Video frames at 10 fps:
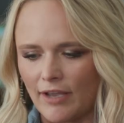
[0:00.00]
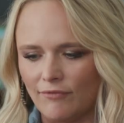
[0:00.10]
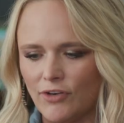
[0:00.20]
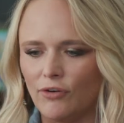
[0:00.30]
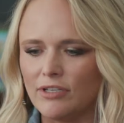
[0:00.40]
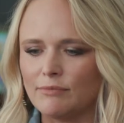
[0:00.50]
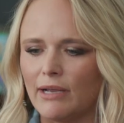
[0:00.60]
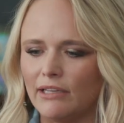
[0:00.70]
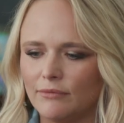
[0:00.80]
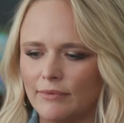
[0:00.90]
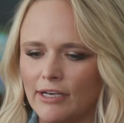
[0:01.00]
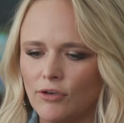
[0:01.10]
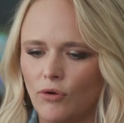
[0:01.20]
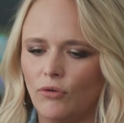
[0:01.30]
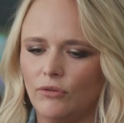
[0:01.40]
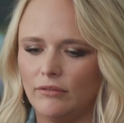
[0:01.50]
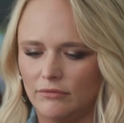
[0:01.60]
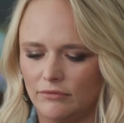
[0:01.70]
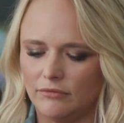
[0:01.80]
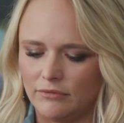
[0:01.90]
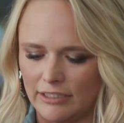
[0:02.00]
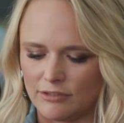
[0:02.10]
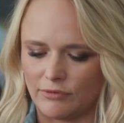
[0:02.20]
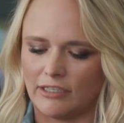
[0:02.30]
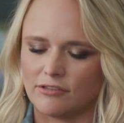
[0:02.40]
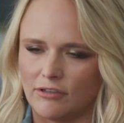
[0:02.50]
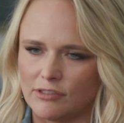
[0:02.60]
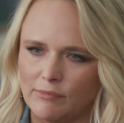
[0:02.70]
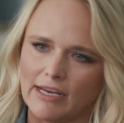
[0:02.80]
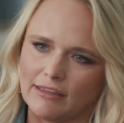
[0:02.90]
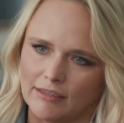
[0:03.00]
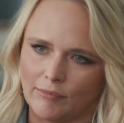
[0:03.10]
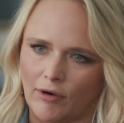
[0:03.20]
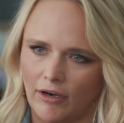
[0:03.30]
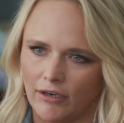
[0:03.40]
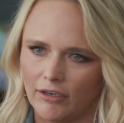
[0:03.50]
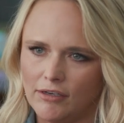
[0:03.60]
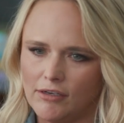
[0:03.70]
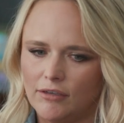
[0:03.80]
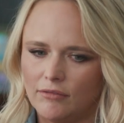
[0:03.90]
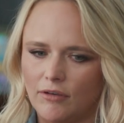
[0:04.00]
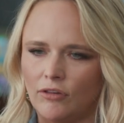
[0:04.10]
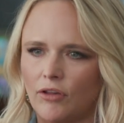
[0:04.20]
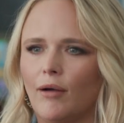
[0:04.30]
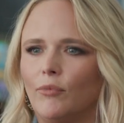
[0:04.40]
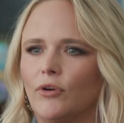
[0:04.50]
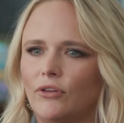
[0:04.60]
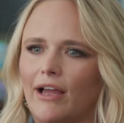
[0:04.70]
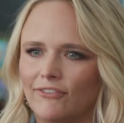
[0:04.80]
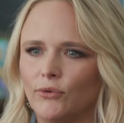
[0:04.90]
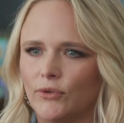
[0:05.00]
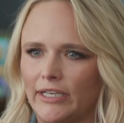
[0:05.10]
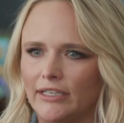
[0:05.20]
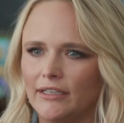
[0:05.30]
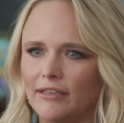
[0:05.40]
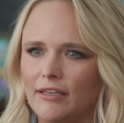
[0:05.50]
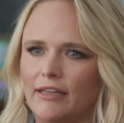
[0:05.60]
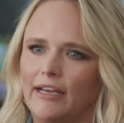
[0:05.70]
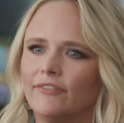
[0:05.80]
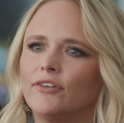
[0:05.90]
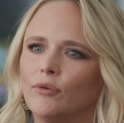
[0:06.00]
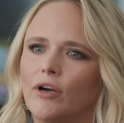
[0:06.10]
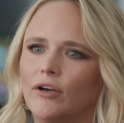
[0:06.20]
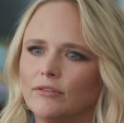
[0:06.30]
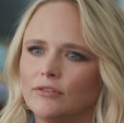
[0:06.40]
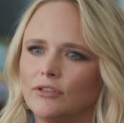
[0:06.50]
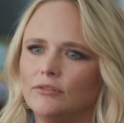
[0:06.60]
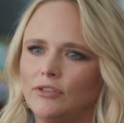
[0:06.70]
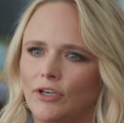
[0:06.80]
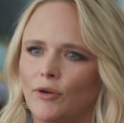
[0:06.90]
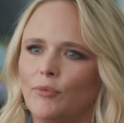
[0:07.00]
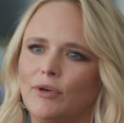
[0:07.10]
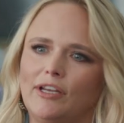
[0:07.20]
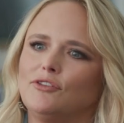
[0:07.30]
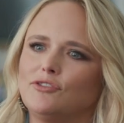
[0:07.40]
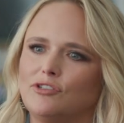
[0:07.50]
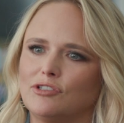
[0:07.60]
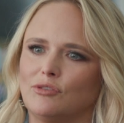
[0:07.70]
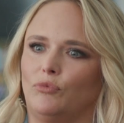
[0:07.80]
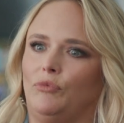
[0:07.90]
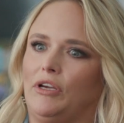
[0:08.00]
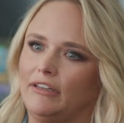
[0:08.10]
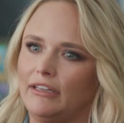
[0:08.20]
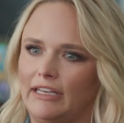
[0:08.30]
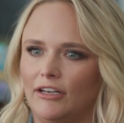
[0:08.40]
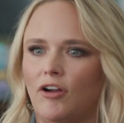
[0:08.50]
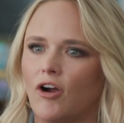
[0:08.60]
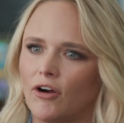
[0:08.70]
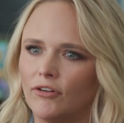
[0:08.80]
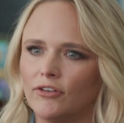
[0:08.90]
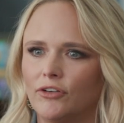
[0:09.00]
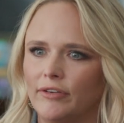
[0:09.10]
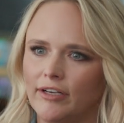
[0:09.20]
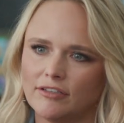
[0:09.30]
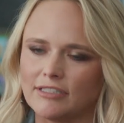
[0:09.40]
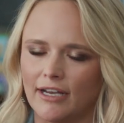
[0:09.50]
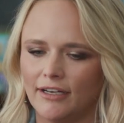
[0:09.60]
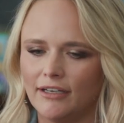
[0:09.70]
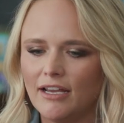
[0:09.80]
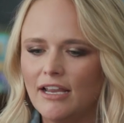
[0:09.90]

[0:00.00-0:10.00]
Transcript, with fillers: I've noticed my, my goal list when I start to make them are a lot more life-oriented than they ever were, you know, when it used to just really lean hard on career side.